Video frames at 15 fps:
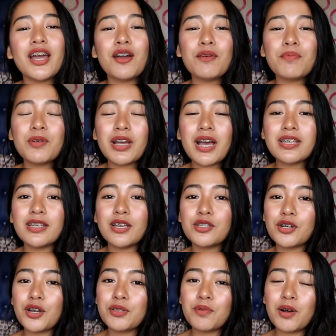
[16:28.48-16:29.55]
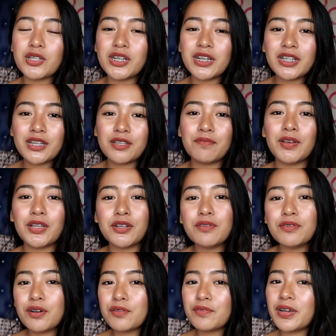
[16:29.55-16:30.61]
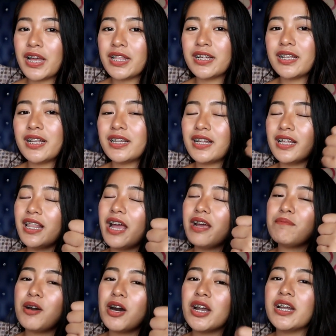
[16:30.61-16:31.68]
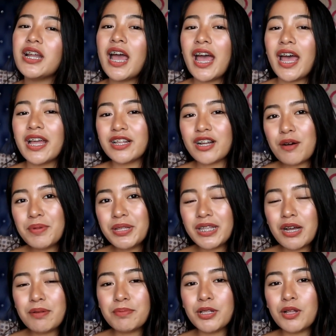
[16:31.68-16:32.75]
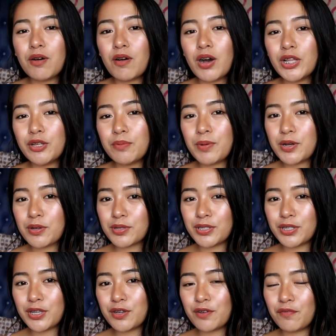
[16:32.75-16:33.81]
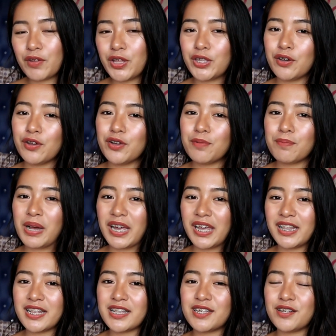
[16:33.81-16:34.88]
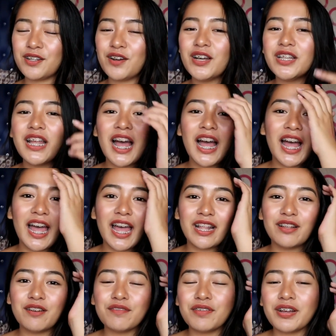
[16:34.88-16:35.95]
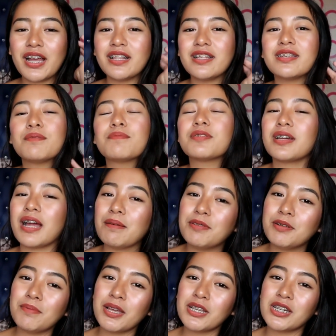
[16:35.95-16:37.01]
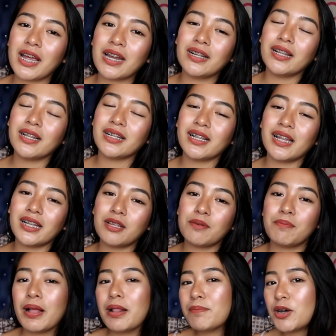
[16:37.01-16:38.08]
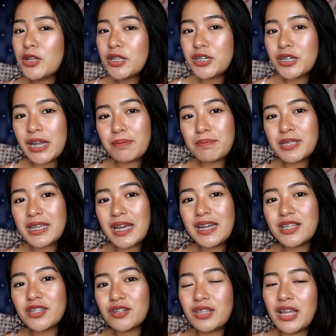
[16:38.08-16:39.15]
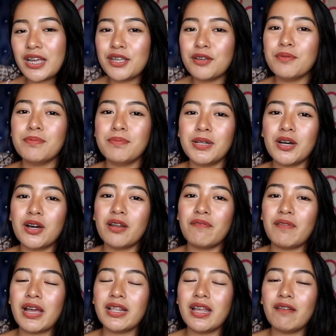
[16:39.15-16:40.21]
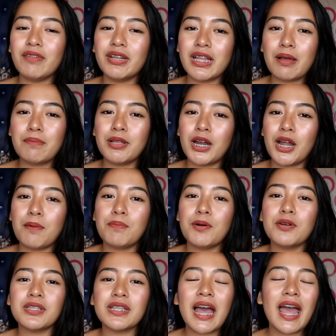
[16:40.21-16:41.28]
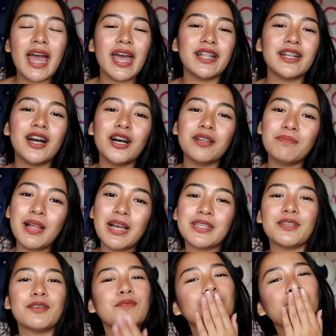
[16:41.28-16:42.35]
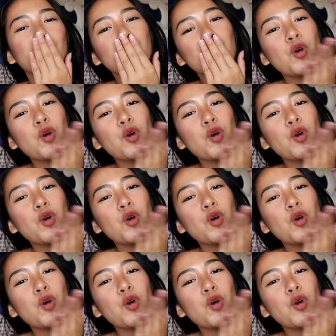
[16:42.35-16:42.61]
I hope you guys enjoyed watching this video. Don't forget to click the like button and comment down below kung ano pang gusto niyong video yung makita sunod. And don't forget to subscribe to my channel and click the bell button right beside it so that you will be notified every time that I post. And God bless you!